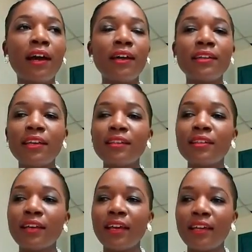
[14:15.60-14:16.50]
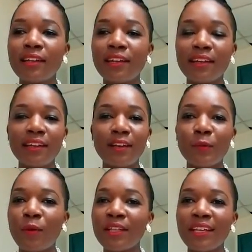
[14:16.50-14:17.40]
And in the end,
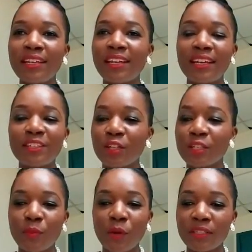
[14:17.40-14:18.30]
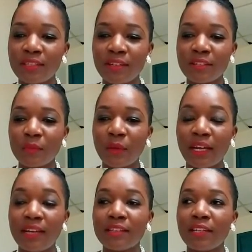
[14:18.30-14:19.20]
what they did just brought tears to my eyes,